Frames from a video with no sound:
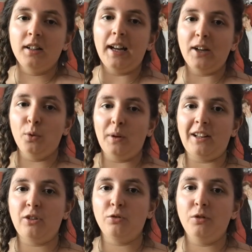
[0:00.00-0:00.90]

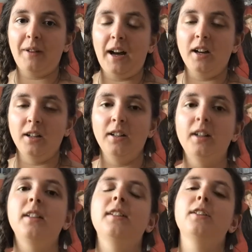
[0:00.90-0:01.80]
glioblastoma
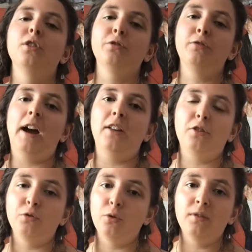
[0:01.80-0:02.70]

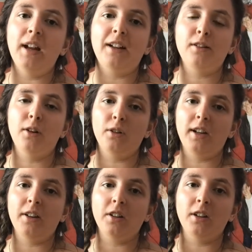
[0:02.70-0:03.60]
sufferers don't last
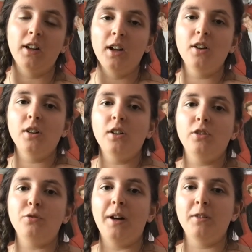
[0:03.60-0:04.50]
longer than
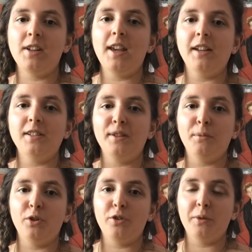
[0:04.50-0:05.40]
12 to
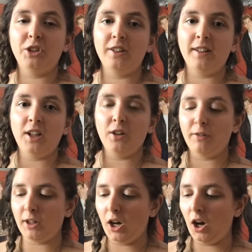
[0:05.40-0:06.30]
18 months, which is a
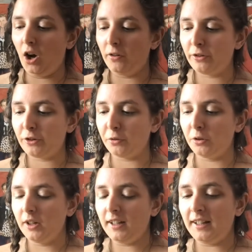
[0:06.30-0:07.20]
year and a half.
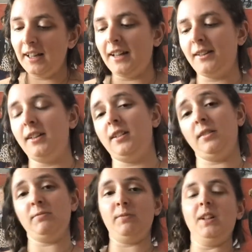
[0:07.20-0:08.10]
So he
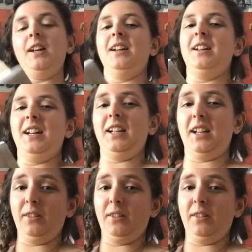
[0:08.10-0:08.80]
lasted, and